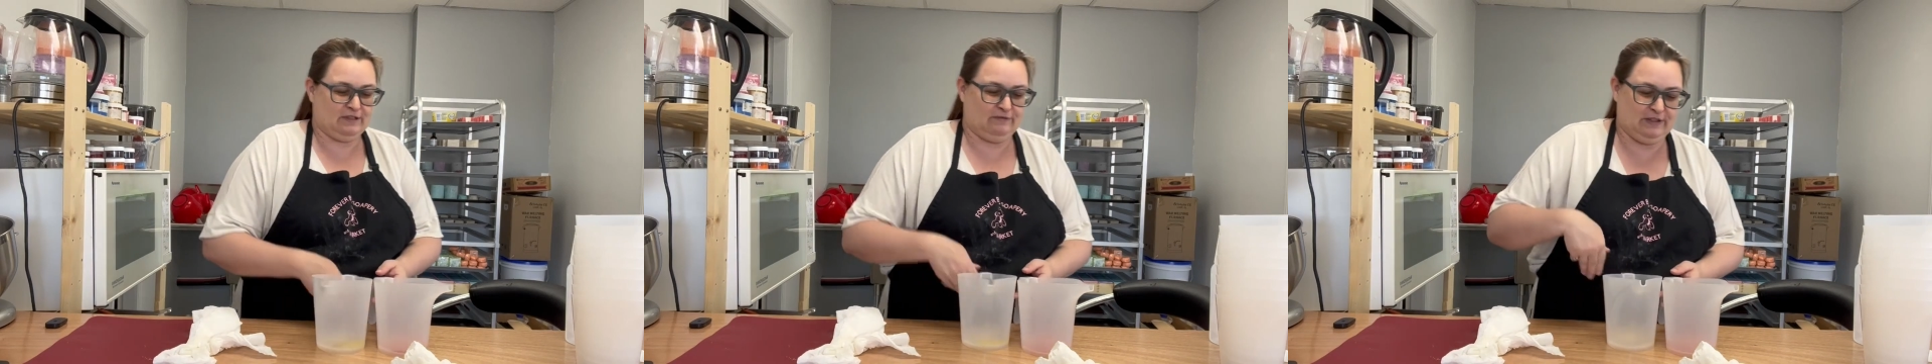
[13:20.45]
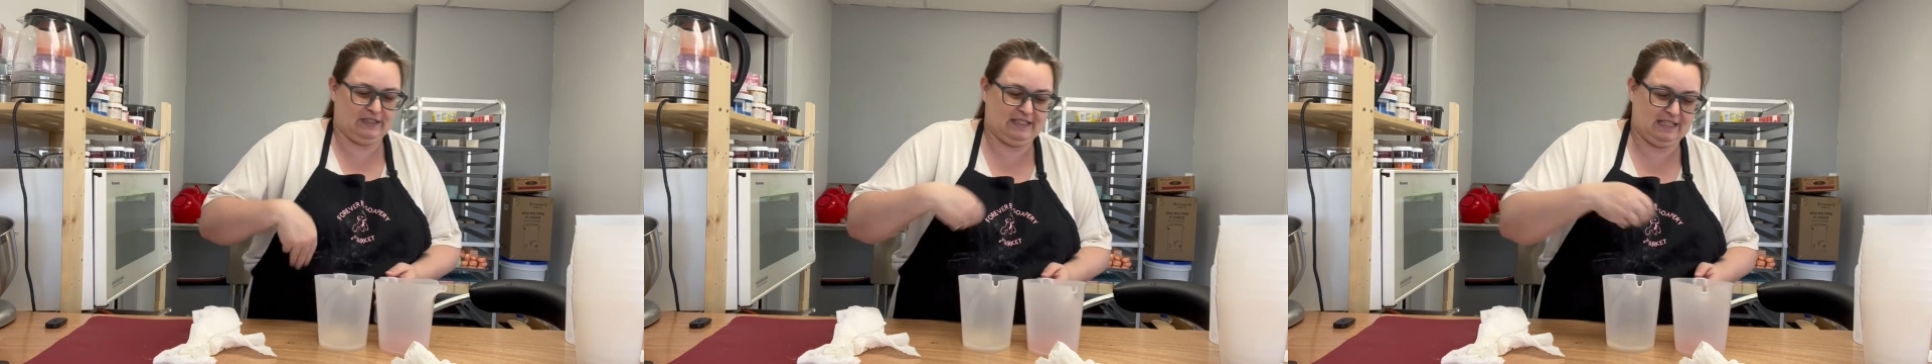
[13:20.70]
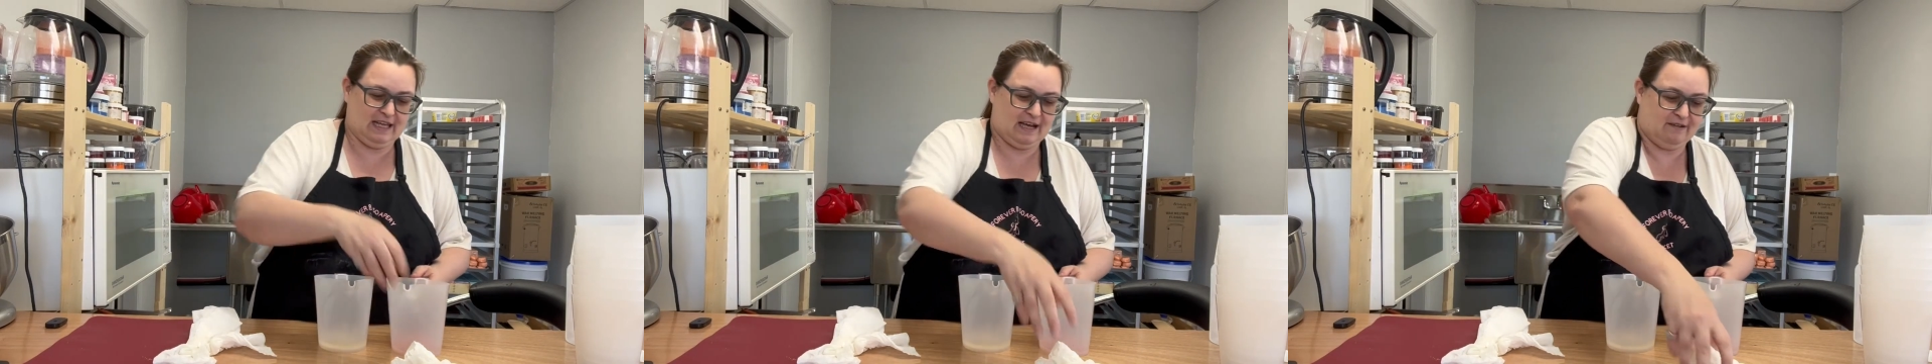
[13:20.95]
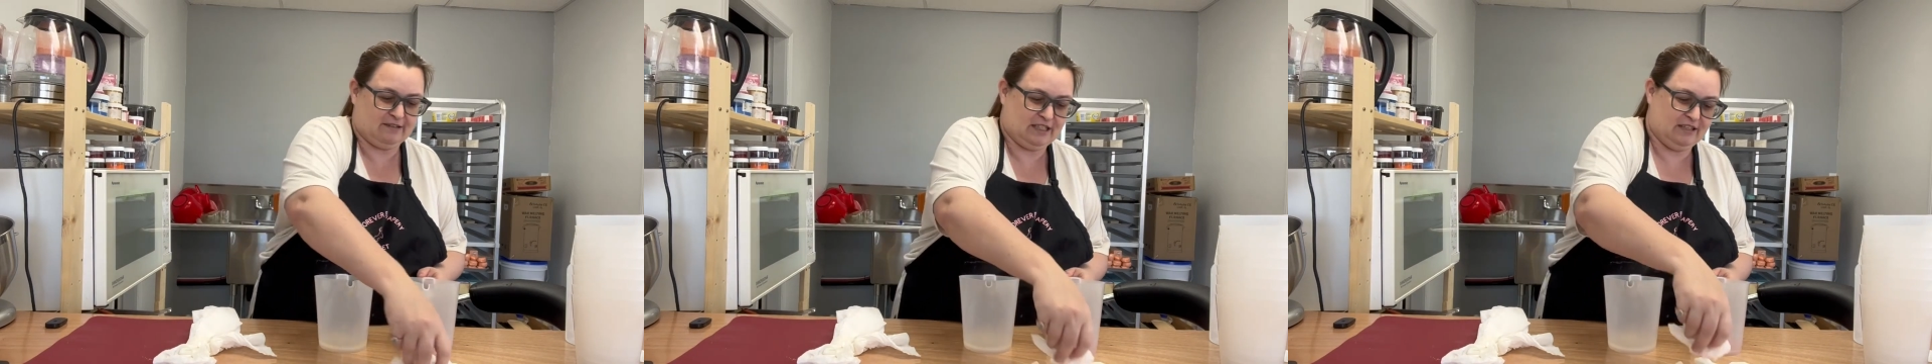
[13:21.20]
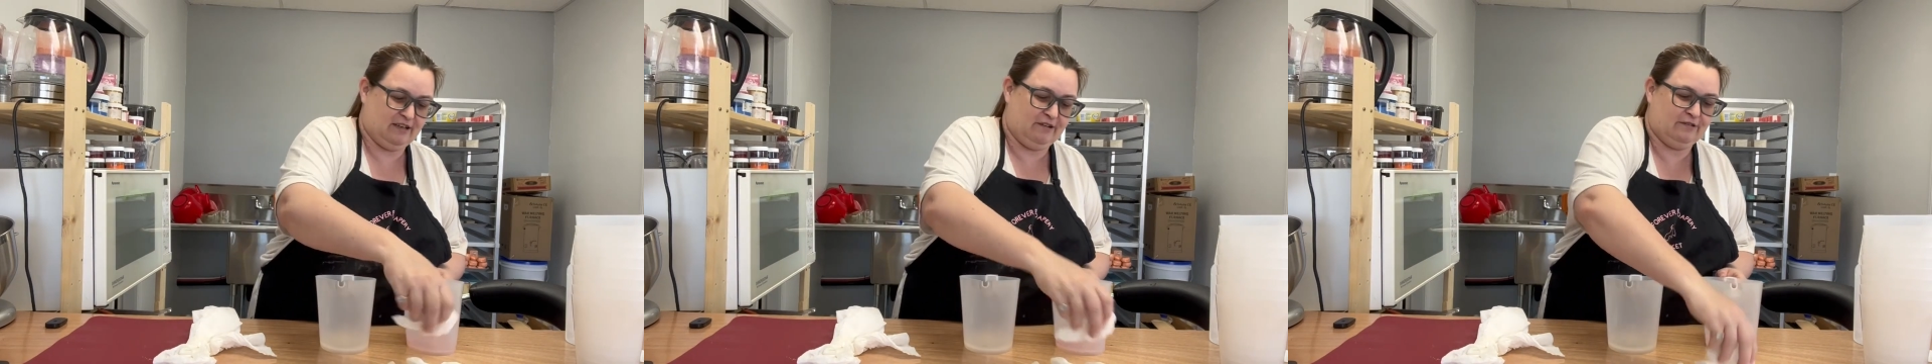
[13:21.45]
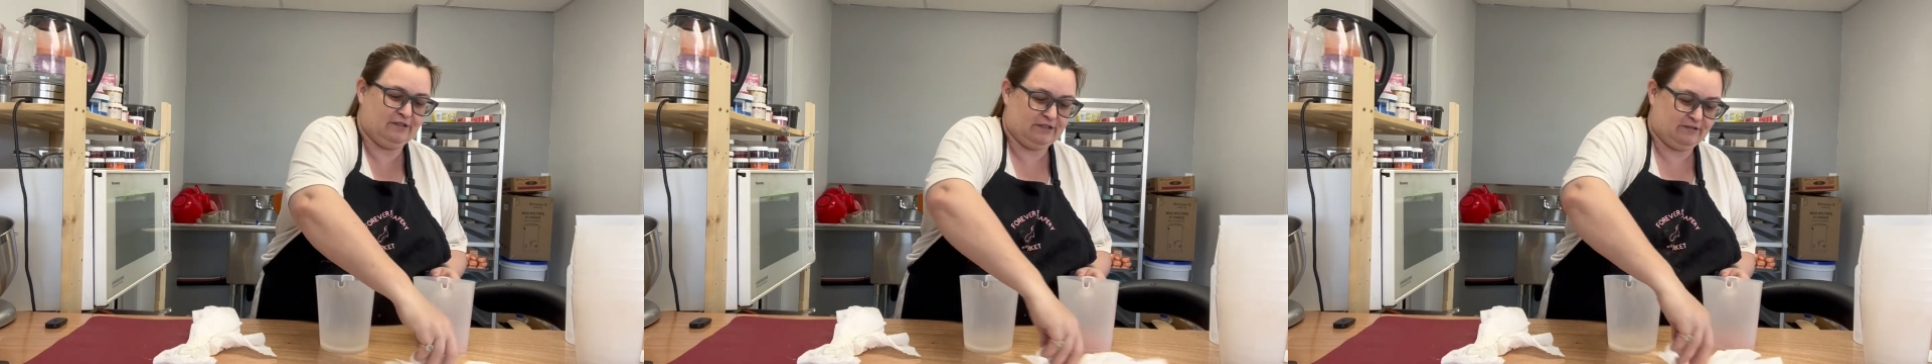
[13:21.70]
We'll see how she
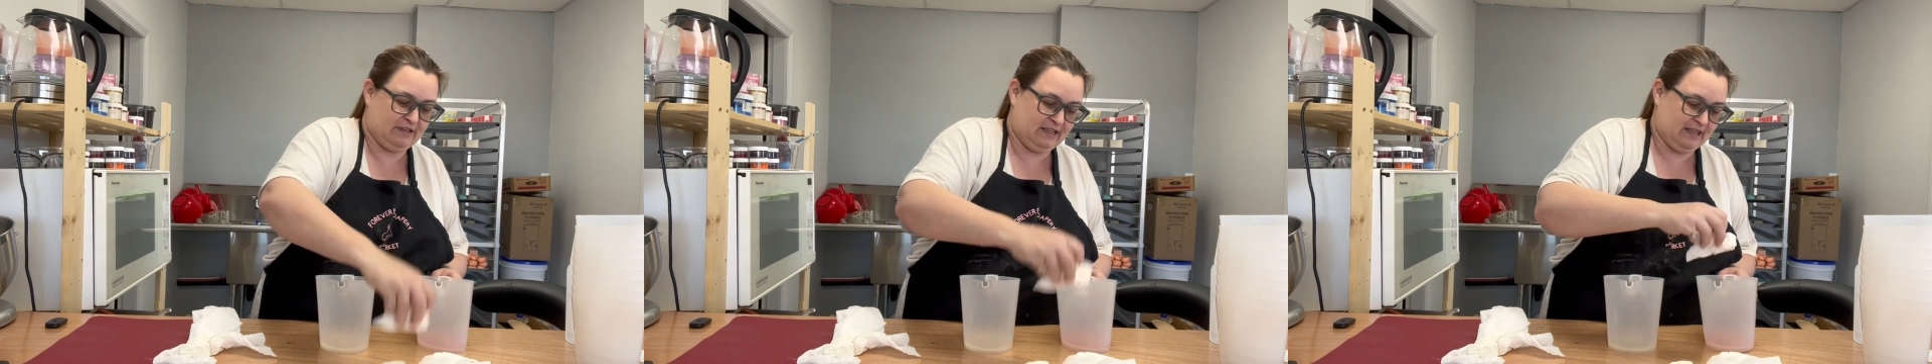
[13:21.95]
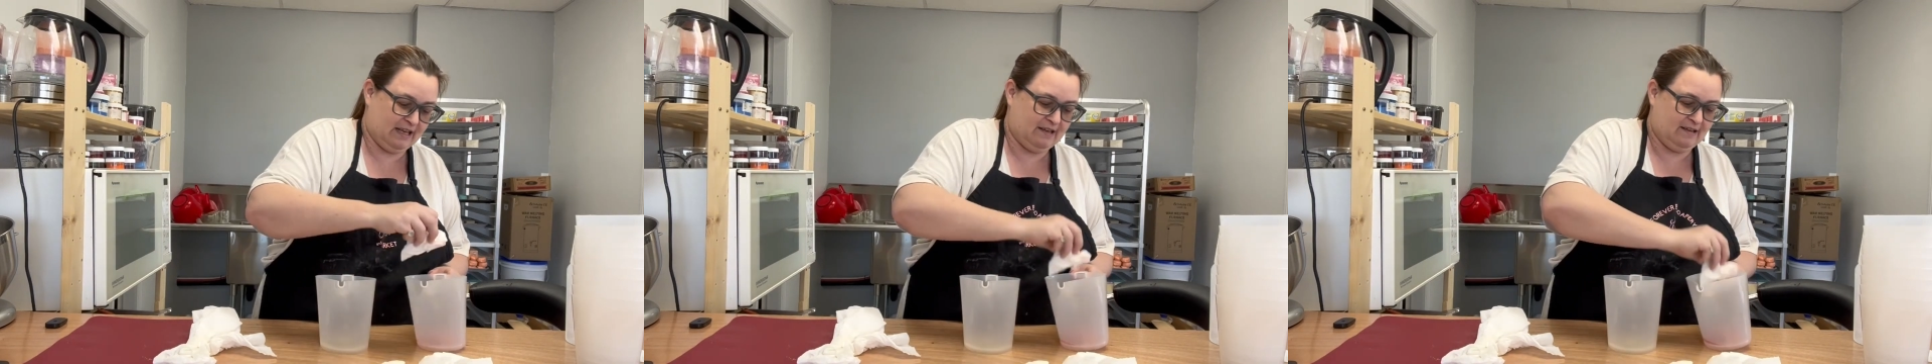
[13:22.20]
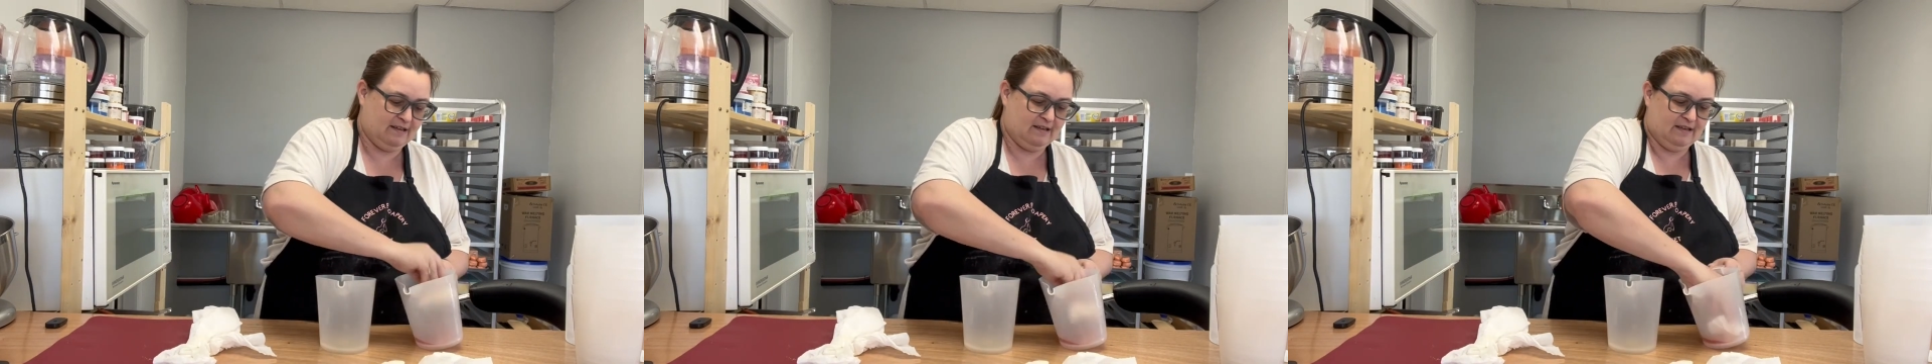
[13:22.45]
goes, sort of thing.